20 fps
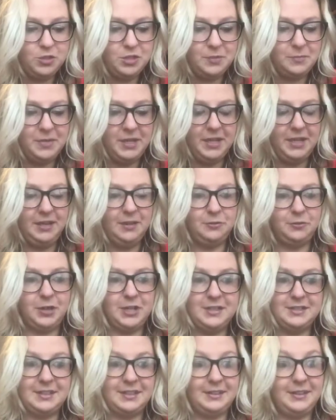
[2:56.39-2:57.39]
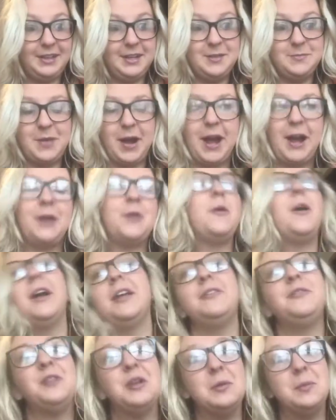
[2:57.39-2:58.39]
to me recently by quite
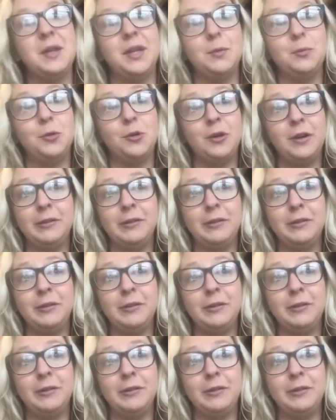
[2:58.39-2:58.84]
a few people,